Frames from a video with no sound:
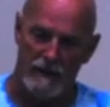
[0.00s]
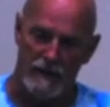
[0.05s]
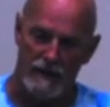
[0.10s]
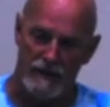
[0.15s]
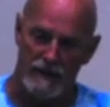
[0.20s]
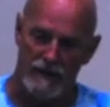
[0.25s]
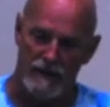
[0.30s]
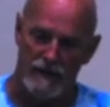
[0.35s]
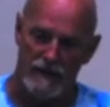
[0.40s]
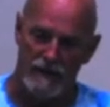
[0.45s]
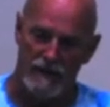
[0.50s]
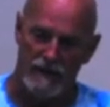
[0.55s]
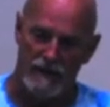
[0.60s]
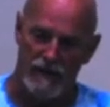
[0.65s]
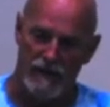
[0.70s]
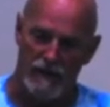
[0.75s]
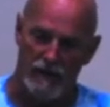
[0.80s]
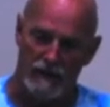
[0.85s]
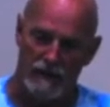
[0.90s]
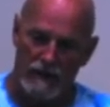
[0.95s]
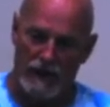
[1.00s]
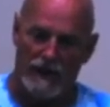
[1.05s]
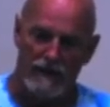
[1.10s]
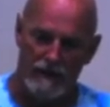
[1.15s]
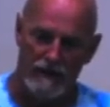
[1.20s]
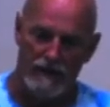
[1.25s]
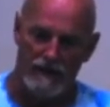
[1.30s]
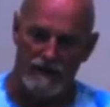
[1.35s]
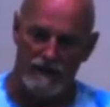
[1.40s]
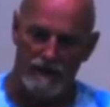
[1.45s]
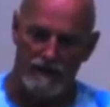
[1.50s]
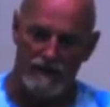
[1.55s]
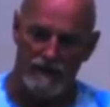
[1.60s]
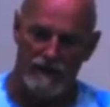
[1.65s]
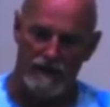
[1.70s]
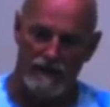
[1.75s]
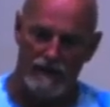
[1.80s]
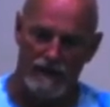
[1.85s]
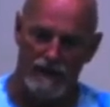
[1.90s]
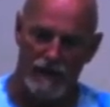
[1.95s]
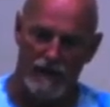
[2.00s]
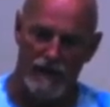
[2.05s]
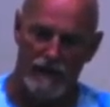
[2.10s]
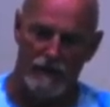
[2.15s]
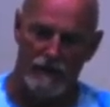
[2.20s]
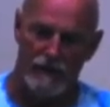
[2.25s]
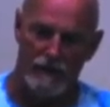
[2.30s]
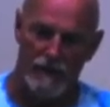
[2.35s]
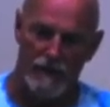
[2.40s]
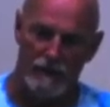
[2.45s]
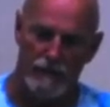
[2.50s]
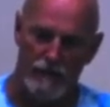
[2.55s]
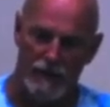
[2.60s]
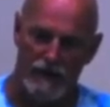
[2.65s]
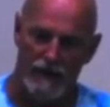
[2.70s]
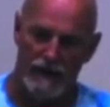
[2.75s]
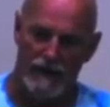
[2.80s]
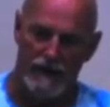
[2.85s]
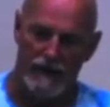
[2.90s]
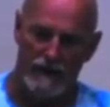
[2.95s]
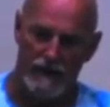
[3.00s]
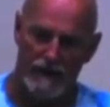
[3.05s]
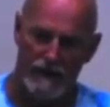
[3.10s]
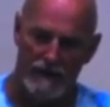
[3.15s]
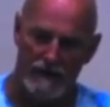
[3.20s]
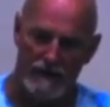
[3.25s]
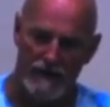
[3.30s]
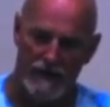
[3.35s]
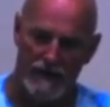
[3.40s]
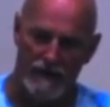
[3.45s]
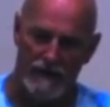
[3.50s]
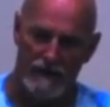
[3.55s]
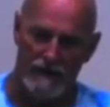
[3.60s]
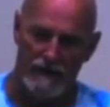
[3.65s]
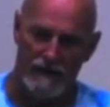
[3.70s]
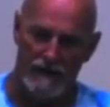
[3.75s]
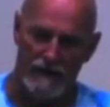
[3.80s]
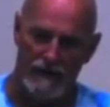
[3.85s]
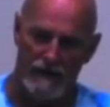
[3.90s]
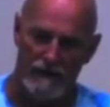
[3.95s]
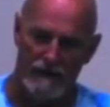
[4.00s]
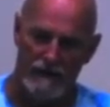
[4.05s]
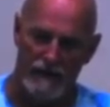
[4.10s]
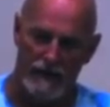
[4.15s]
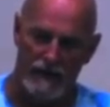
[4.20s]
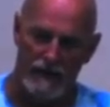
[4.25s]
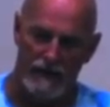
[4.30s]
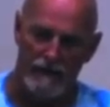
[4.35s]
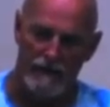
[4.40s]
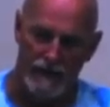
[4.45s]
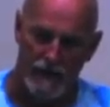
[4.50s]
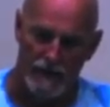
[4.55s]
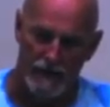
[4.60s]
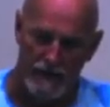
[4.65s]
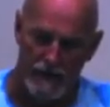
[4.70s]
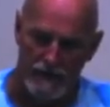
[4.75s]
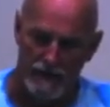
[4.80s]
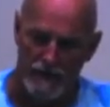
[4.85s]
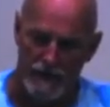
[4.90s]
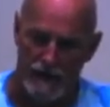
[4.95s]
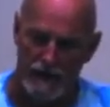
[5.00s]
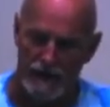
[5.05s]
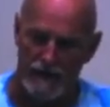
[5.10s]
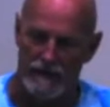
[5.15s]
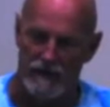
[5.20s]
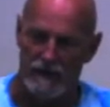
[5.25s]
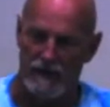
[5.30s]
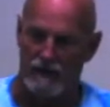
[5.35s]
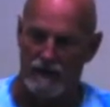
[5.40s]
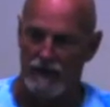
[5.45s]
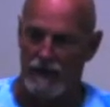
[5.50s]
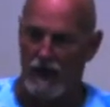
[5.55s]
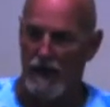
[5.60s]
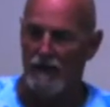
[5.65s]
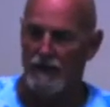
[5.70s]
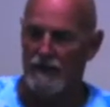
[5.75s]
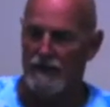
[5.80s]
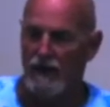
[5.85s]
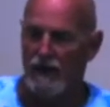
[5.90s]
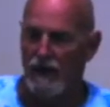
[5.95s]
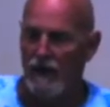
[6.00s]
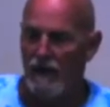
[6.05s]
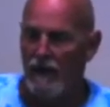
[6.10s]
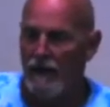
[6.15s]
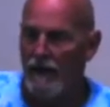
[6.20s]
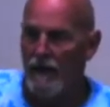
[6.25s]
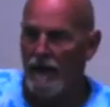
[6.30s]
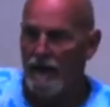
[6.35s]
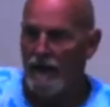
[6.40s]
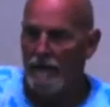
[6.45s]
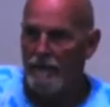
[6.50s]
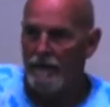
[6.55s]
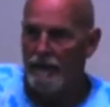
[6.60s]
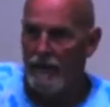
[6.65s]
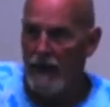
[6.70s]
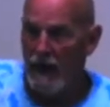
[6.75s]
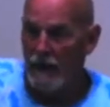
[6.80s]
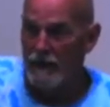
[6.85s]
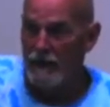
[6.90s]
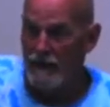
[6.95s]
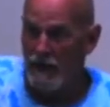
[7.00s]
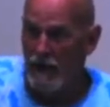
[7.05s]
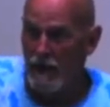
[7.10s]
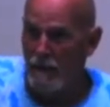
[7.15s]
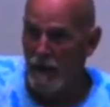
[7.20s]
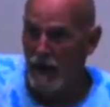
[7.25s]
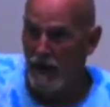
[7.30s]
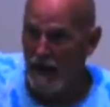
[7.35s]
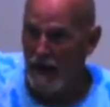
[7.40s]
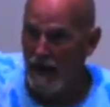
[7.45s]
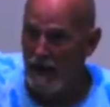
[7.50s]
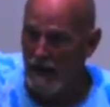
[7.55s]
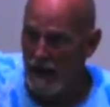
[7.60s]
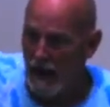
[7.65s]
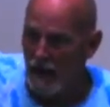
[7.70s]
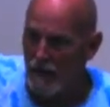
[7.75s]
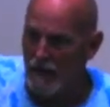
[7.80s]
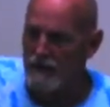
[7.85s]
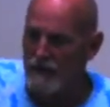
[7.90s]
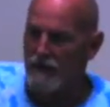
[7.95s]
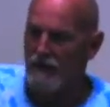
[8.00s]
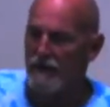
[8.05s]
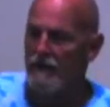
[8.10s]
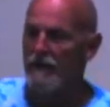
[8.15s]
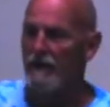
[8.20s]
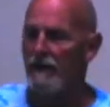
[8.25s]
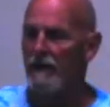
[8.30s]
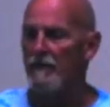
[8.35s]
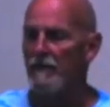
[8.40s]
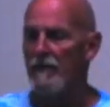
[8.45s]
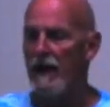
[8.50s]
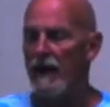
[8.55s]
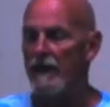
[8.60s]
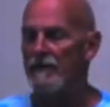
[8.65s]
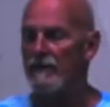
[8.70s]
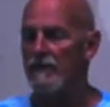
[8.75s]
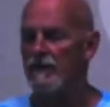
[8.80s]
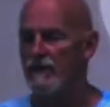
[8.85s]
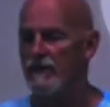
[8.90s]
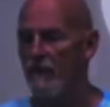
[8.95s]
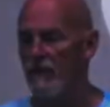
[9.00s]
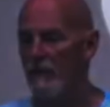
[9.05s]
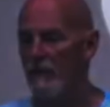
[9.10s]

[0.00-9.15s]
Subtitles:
time. He just, you know, went like this, you know, and put it in. And I felt the effects. And so I was there I was there about 8 hours, and then the ambassador